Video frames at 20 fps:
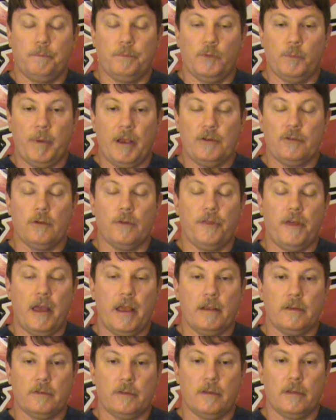special
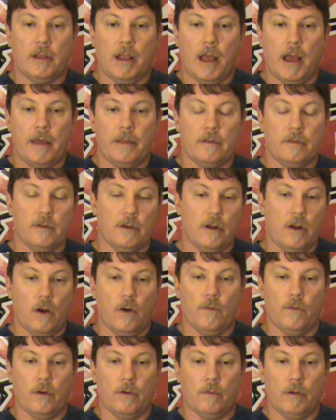thanks to the guy that took
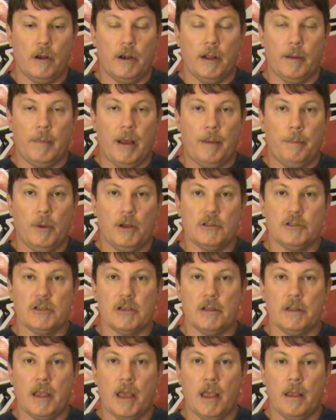over running my
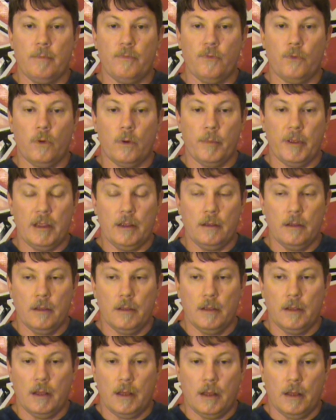Munchkin game for me
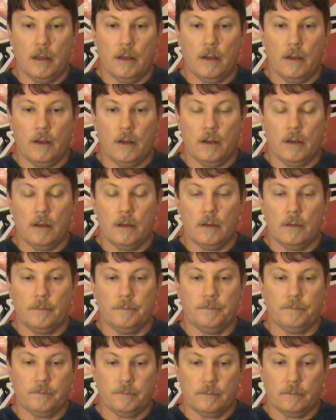
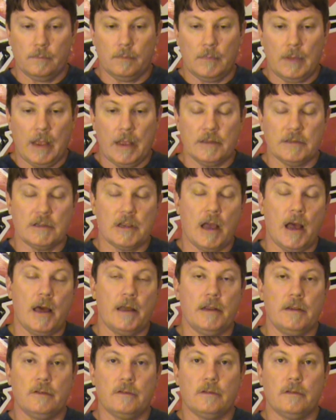at
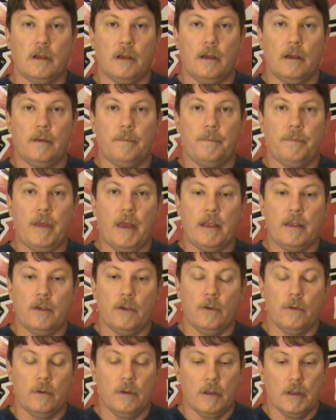Scotty's.
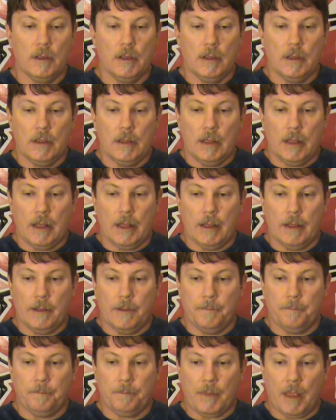Thank you.
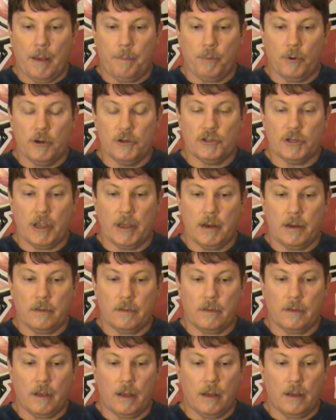I appreciate
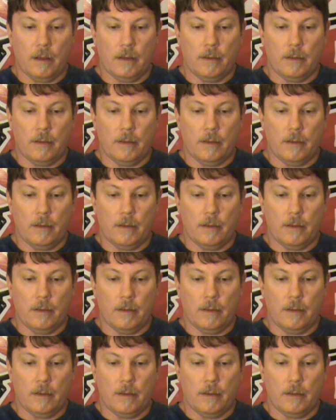it.